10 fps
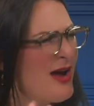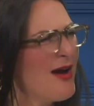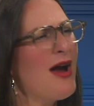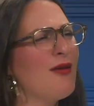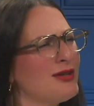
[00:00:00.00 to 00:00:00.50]

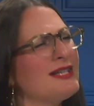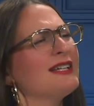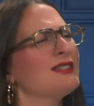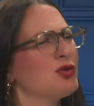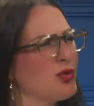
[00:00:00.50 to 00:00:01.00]
I really
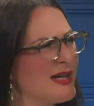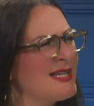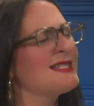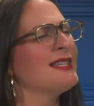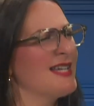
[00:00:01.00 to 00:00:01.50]
like the
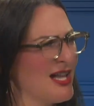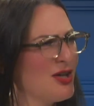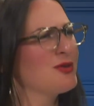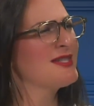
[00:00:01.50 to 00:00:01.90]
greens and the yellows.